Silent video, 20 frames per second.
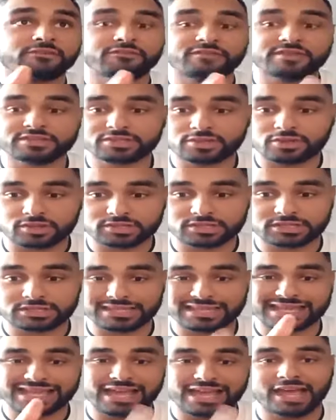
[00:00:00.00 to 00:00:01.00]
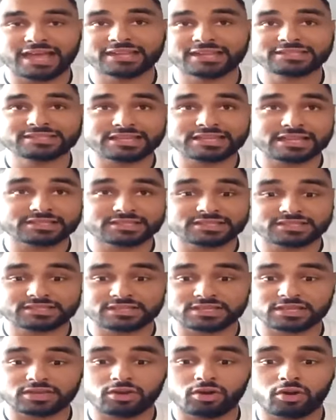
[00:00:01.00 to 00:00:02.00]
viscosity, and
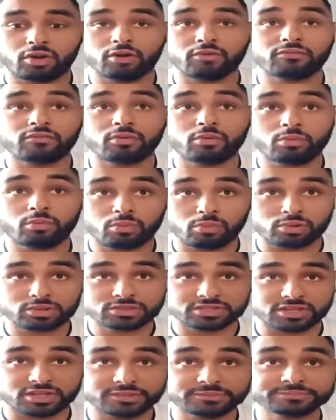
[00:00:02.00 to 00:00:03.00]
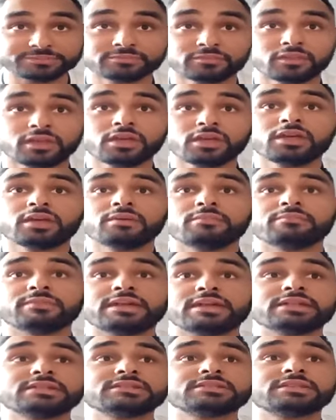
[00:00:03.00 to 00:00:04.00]
density of water
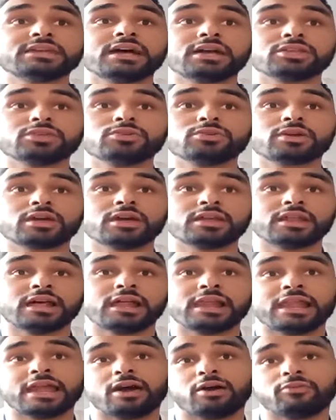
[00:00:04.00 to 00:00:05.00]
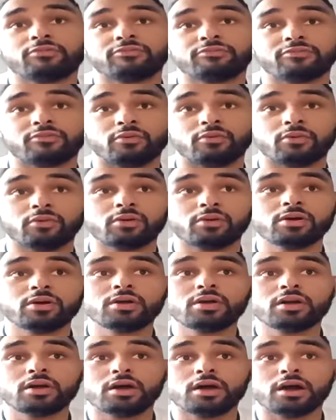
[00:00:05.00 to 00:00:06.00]
means that you can allow for
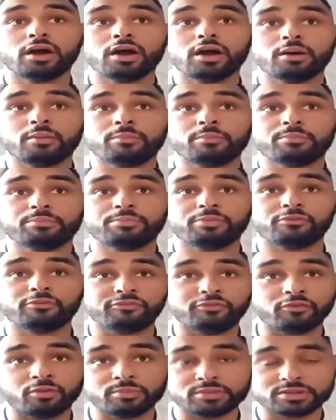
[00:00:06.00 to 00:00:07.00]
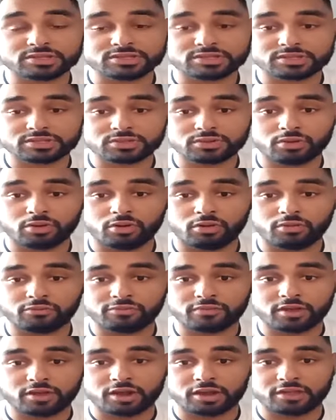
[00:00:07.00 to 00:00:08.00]
performance
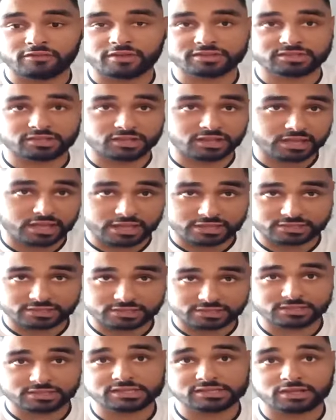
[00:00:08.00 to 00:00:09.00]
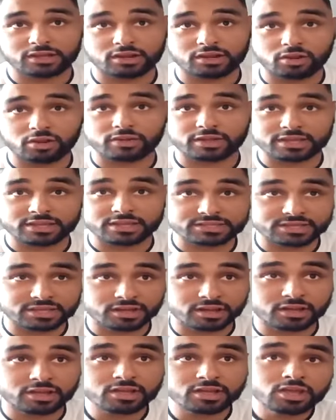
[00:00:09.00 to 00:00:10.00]
of cardiovascular exercise a lot
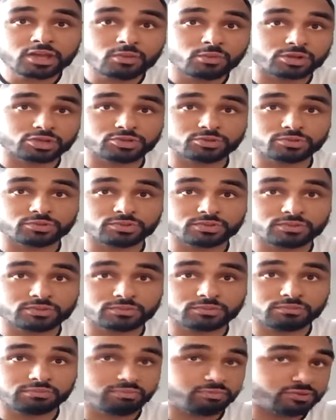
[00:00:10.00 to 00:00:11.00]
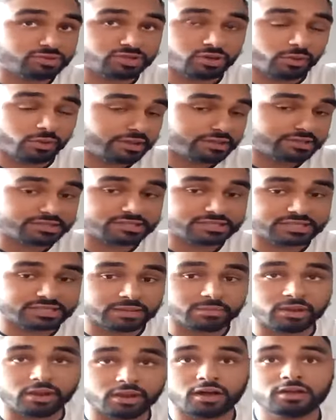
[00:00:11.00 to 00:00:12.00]
easier, which will result in
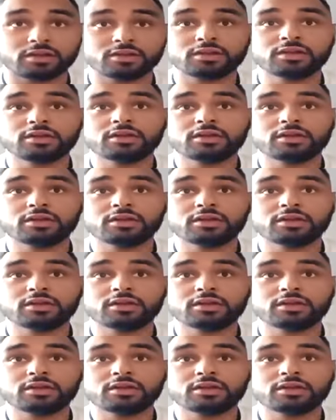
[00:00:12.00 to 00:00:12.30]
similar